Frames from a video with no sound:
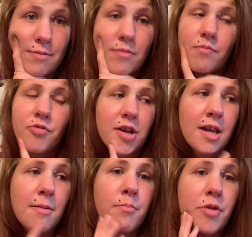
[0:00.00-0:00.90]

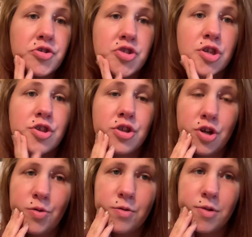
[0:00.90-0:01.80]
bringing bunch of stew
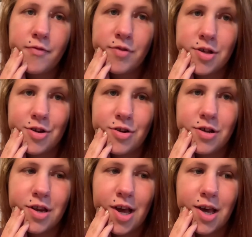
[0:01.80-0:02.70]
with me for dinner
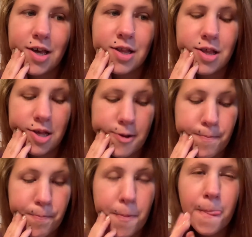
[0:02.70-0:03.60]
tonight,
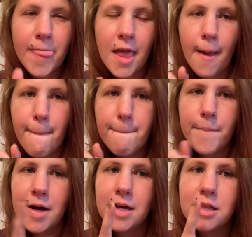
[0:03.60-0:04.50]
but
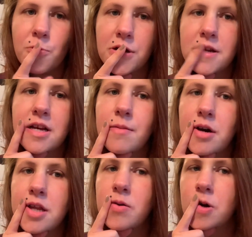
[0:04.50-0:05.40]
I wanted to come on
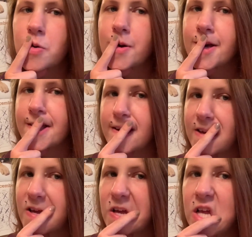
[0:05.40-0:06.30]
here real quick
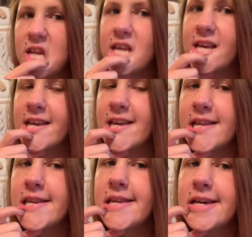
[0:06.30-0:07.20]
and
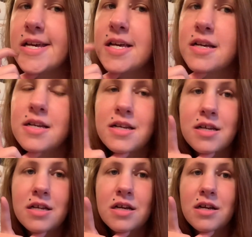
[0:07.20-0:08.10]
end
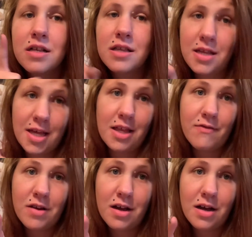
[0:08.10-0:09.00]
today's
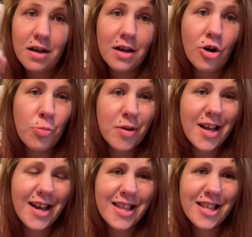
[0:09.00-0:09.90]
vlog. I hope you
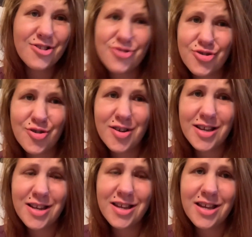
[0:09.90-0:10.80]
guys
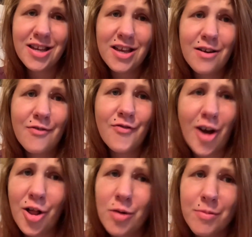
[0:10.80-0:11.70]
enjoyed.
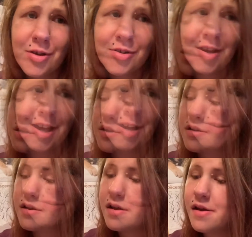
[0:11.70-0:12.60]
Follow me around,